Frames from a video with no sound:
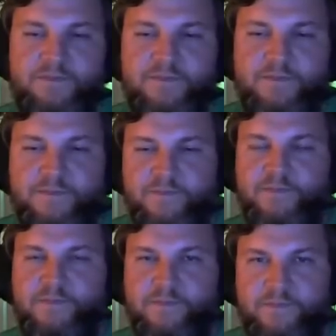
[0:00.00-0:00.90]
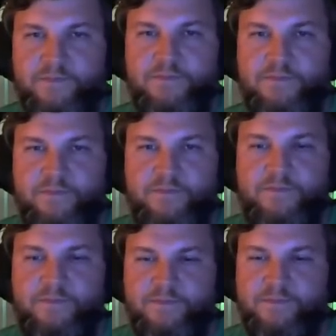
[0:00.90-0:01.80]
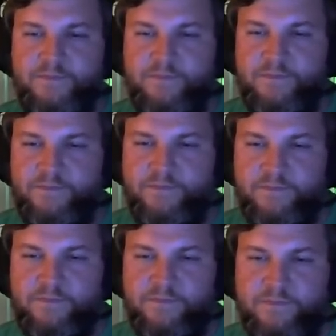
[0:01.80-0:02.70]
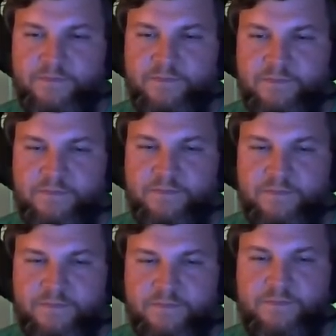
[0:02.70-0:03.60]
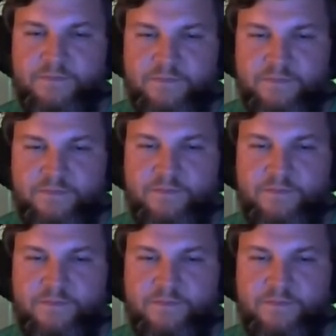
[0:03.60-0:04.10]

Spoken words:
This person isn't speaking.